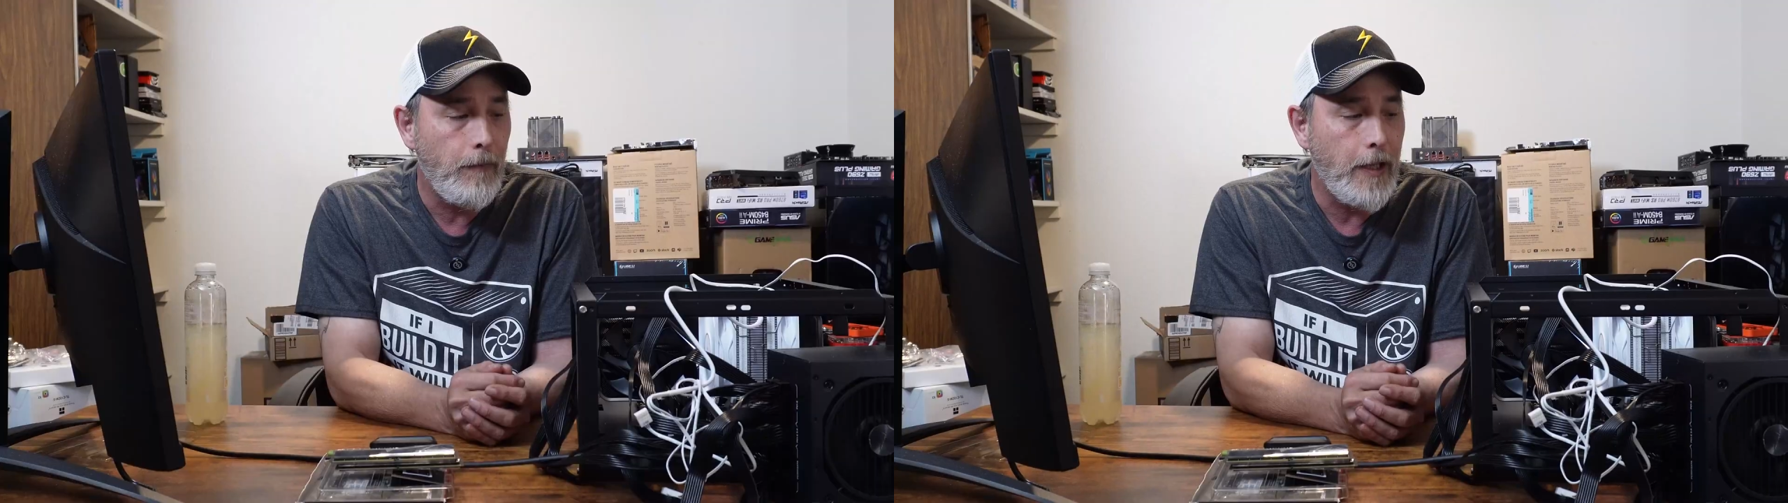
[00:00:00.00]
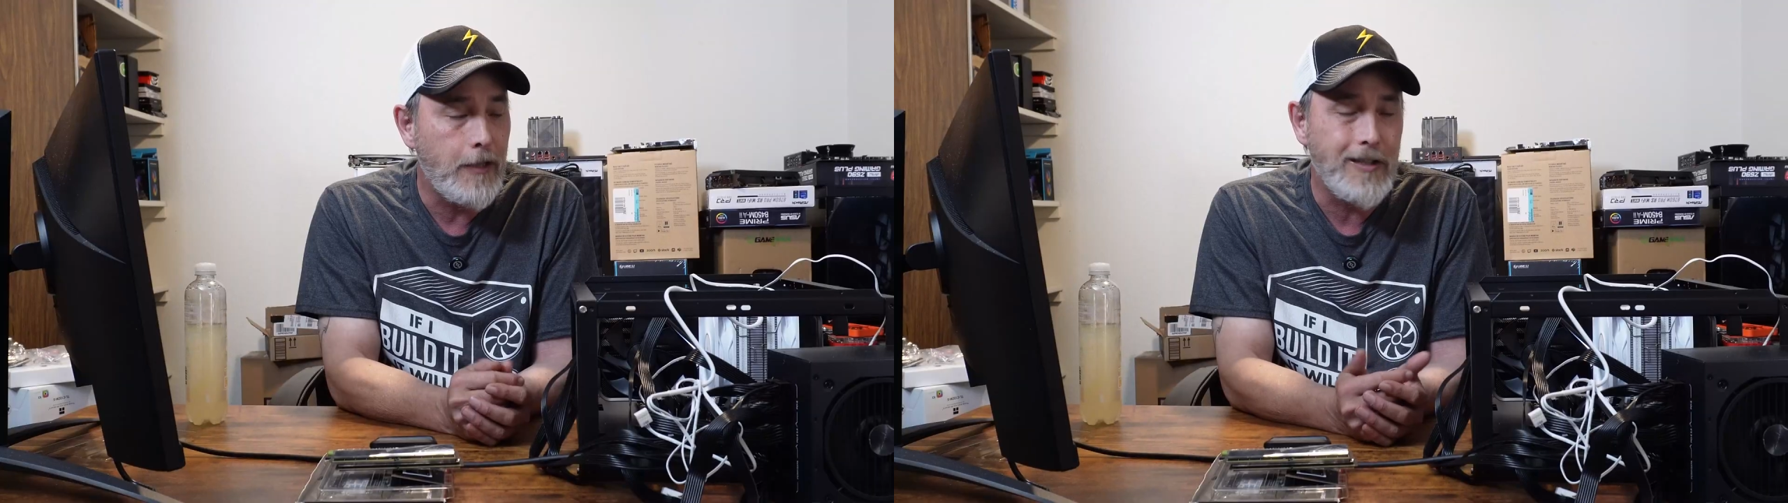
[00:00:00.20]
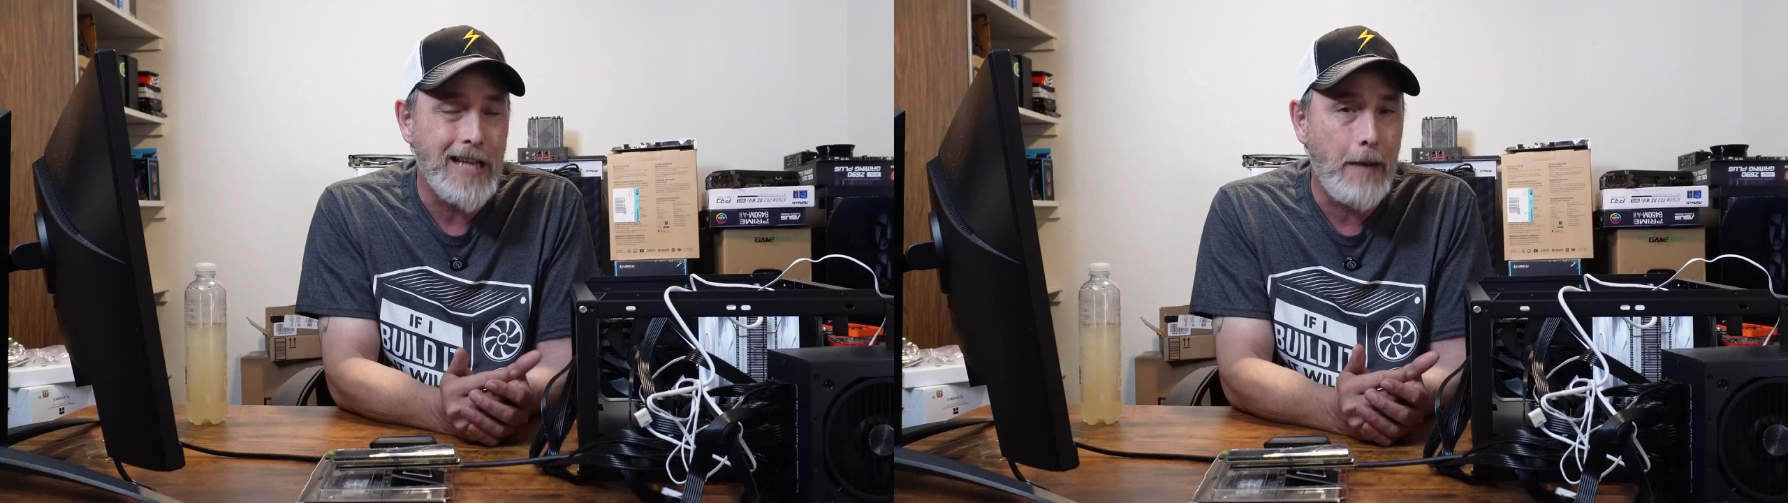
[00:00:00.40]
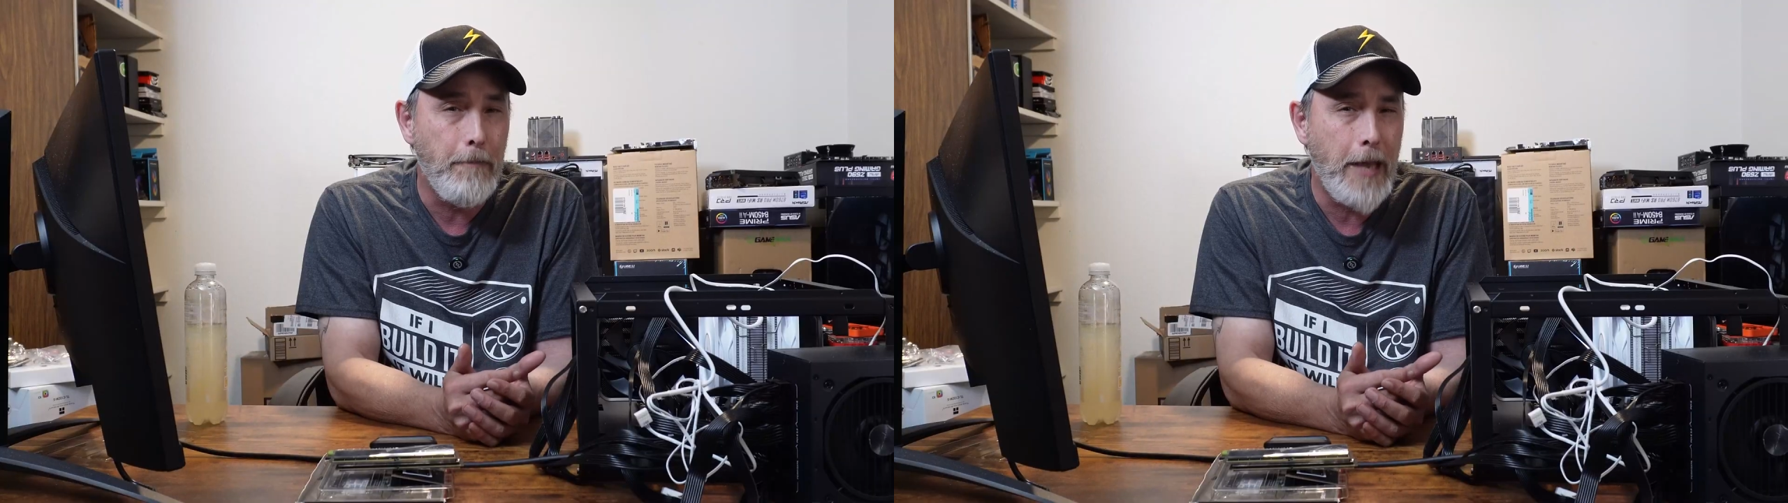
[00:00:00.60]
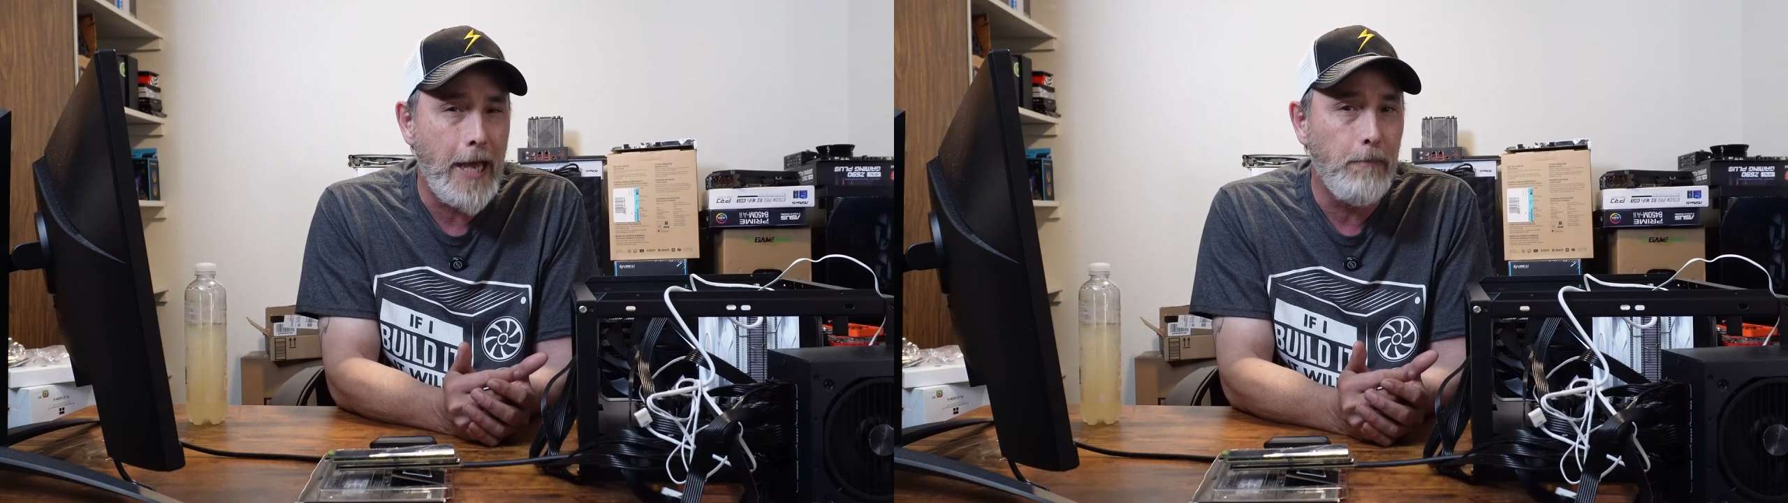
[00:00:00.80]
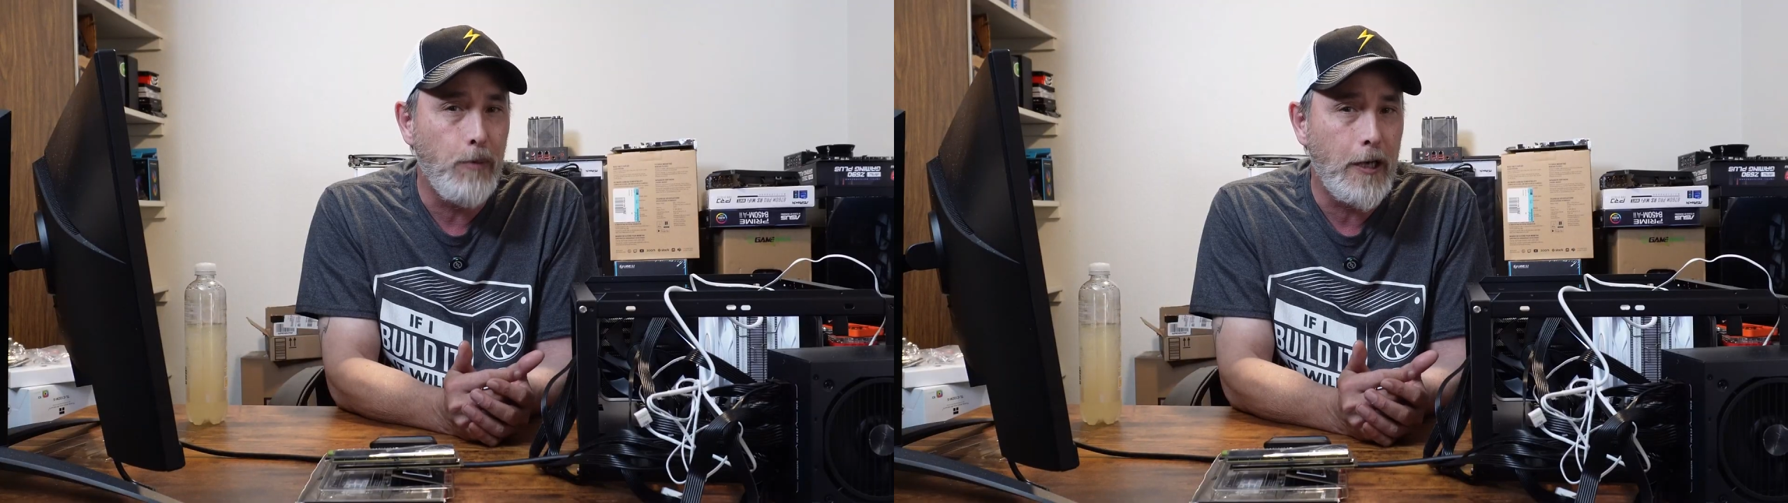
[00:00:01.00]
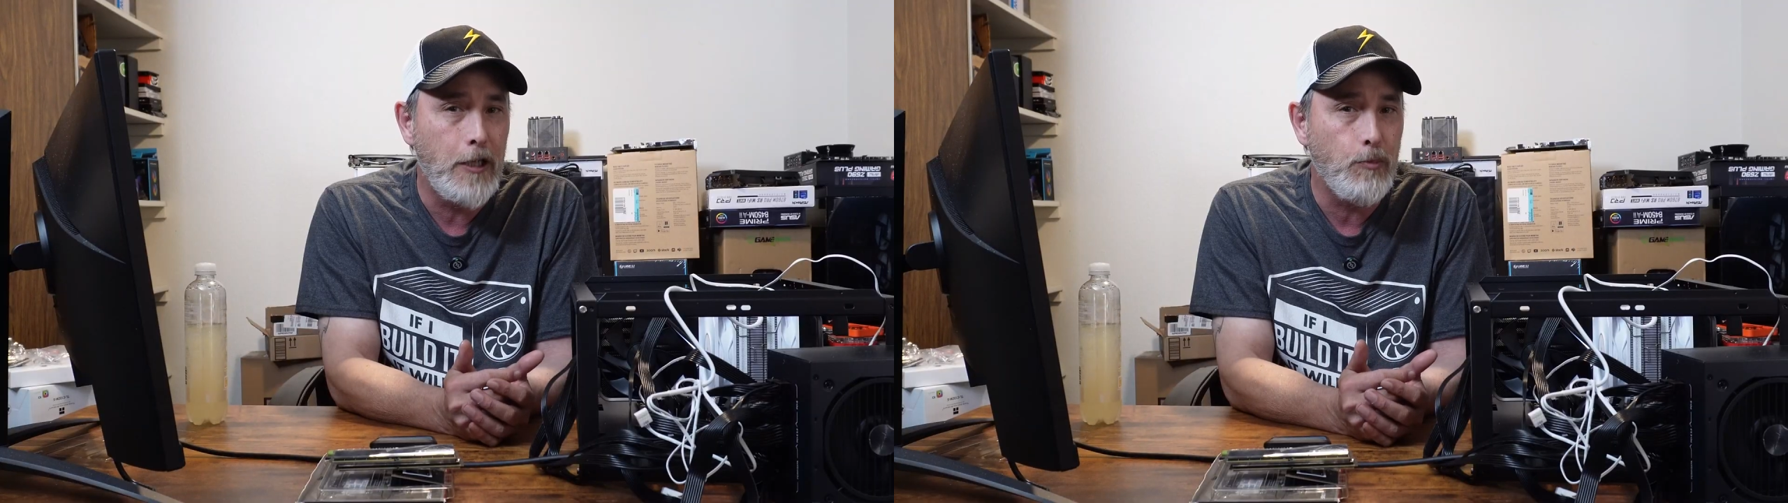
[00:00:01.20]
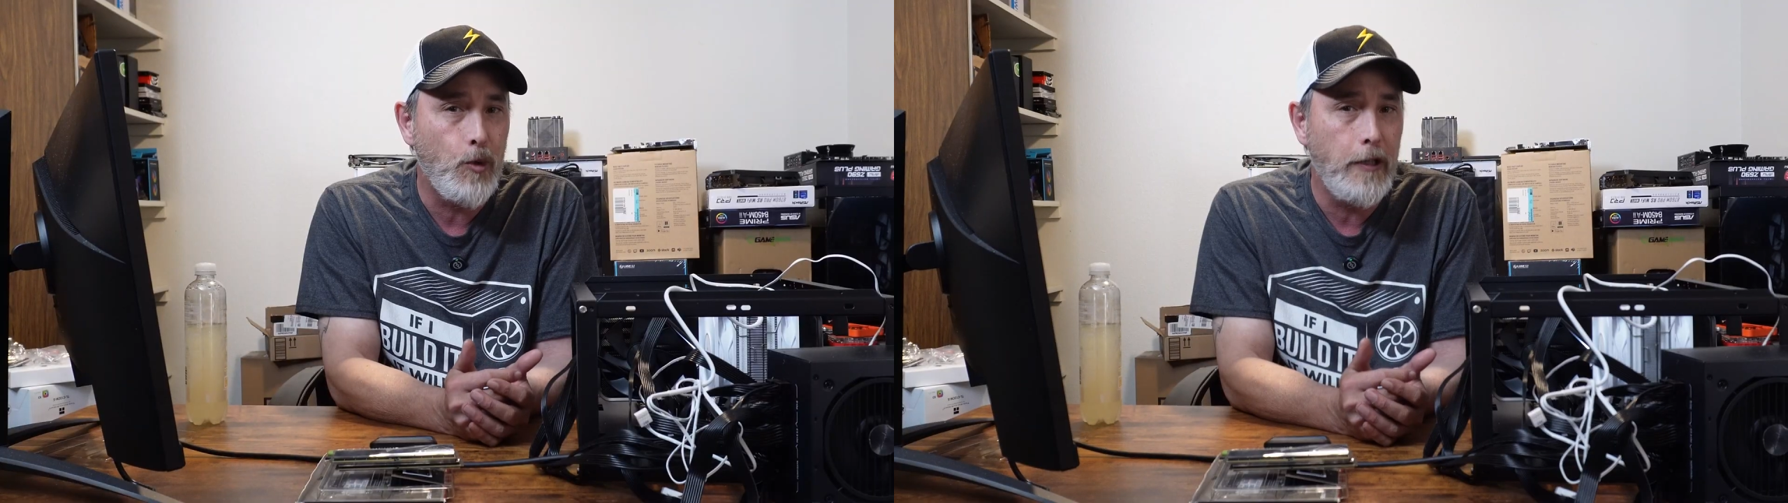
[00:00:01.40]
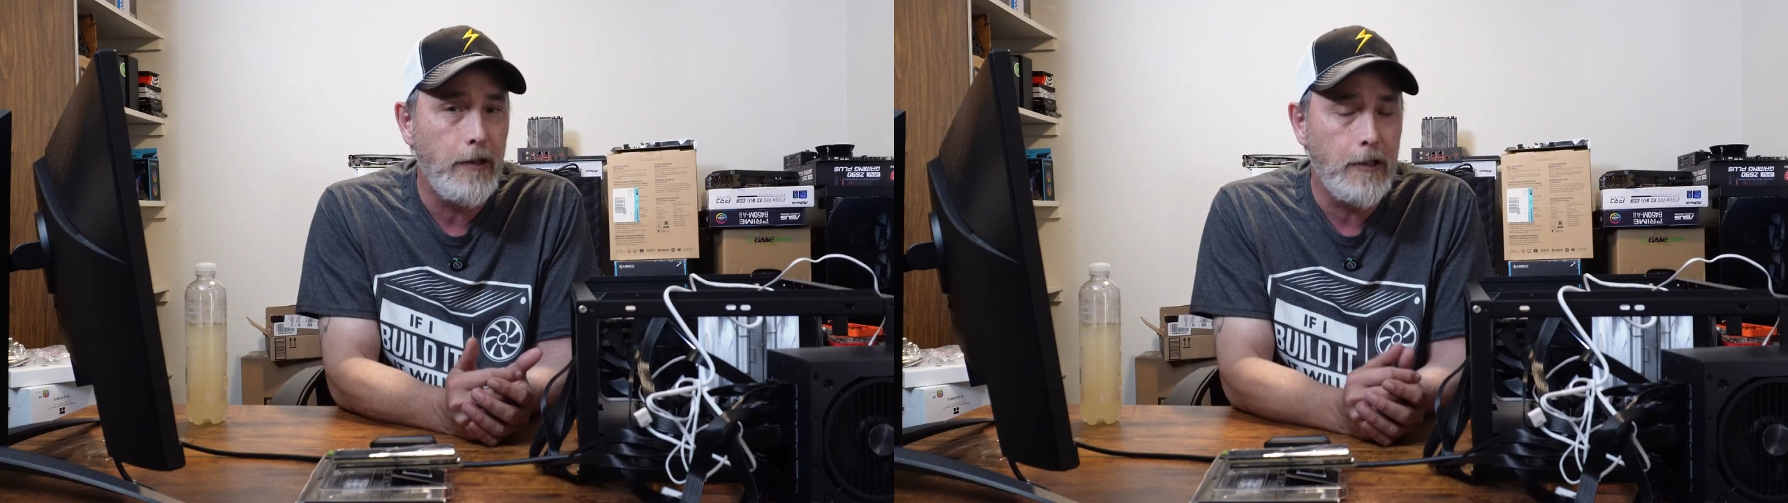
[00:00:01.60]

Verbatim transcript: it's not a bad price point,